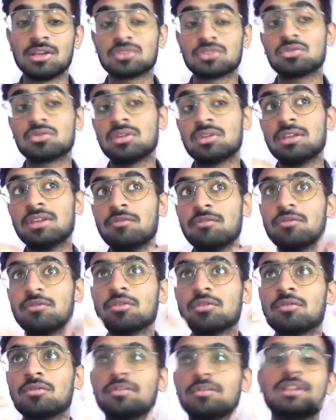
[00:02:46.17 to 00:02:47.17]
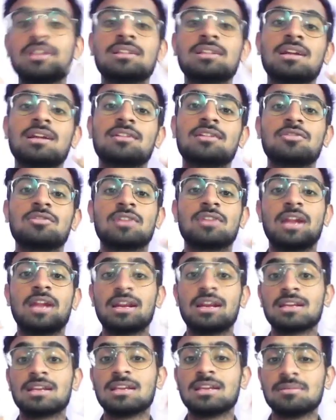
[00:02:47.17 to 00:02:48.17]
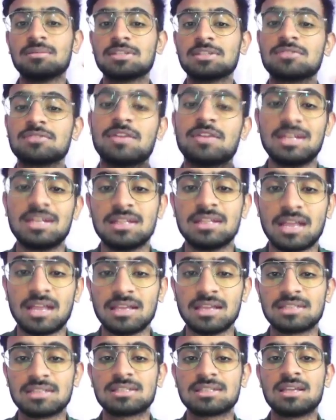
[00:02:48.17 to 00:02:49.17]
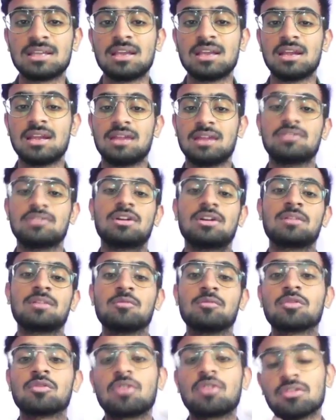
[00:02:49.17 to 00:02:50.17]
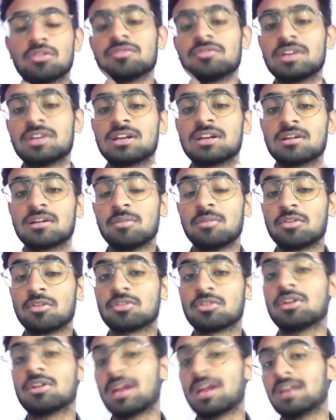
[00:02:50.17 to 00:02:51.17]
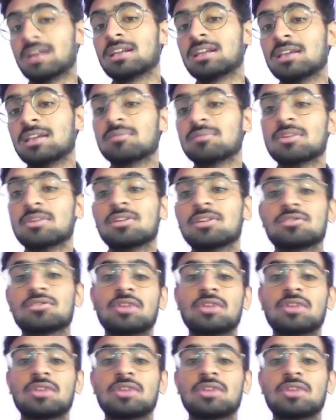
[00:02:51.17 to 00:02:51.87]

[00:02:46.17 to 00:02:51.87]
So if you feel that your end game is very nice and you are more confident about your end game,